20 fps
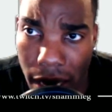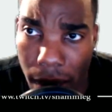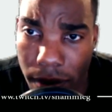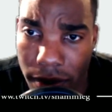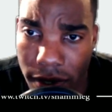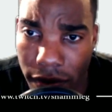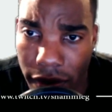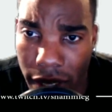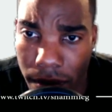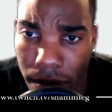
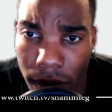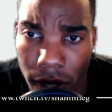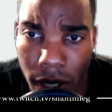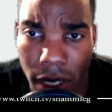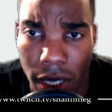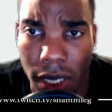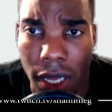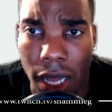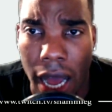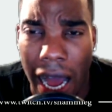of him.
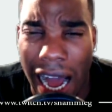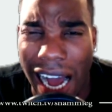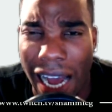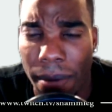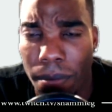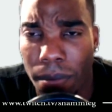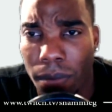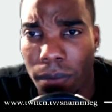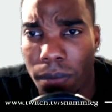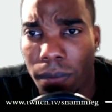
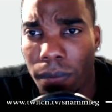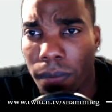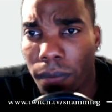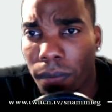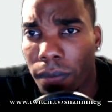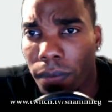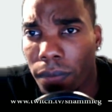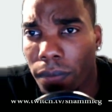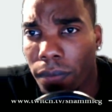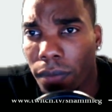I'm
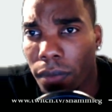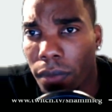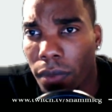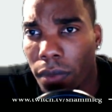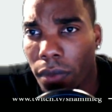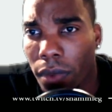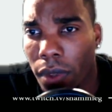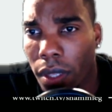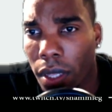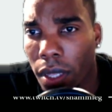
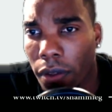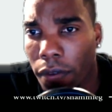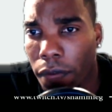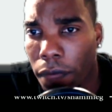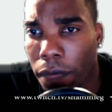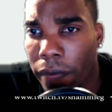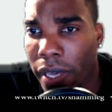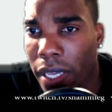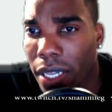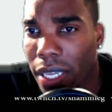
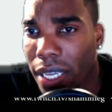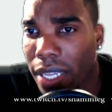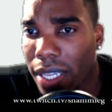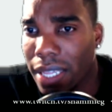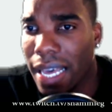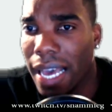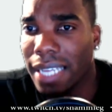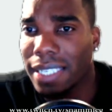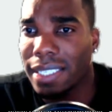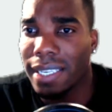feeling
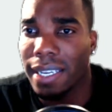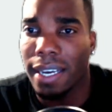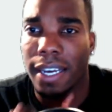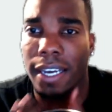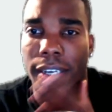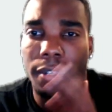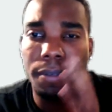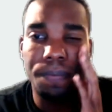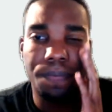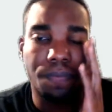that
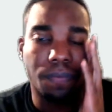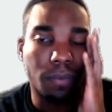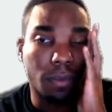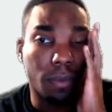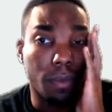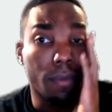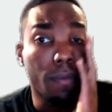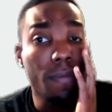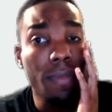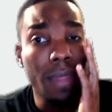
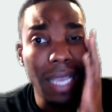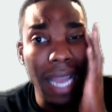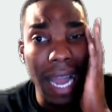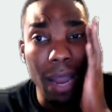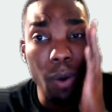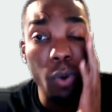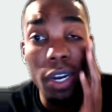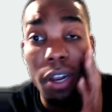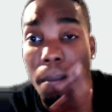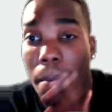I
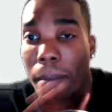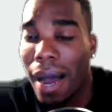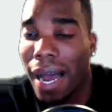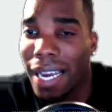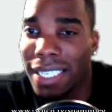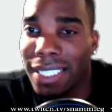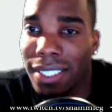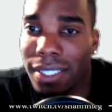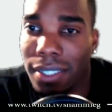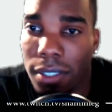wouldn't
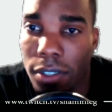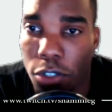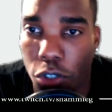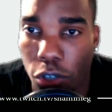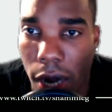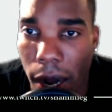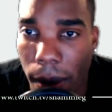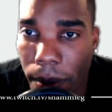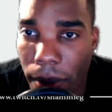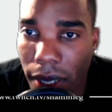mind
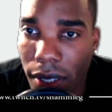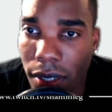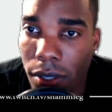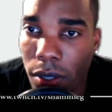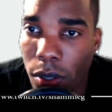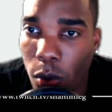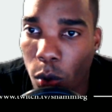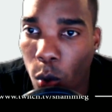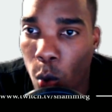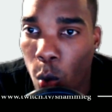dropping
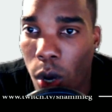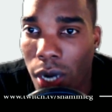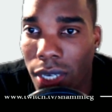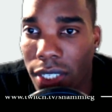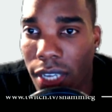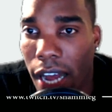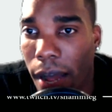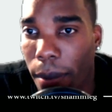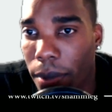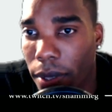1
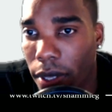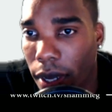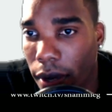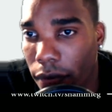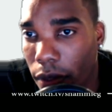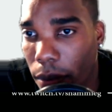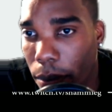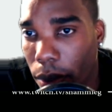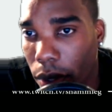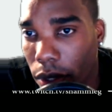copy of
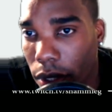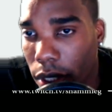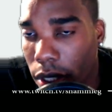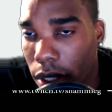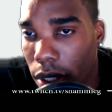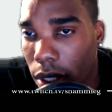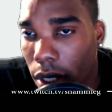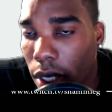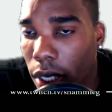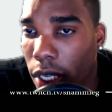the builder,
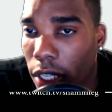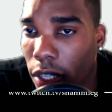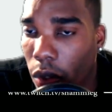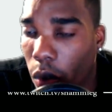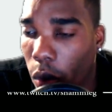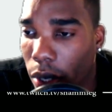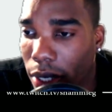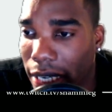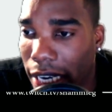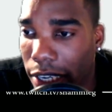
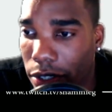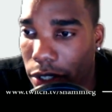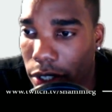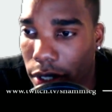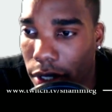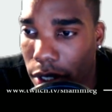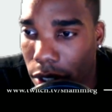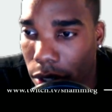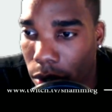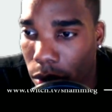going down to
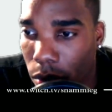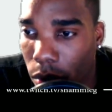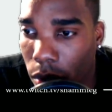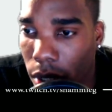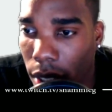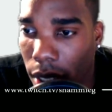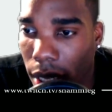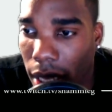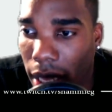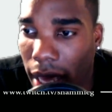2,
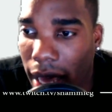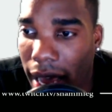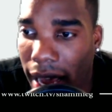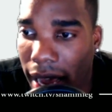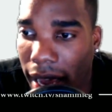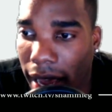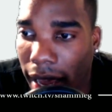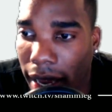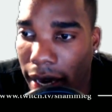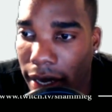
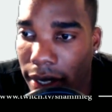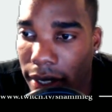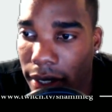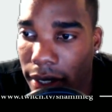and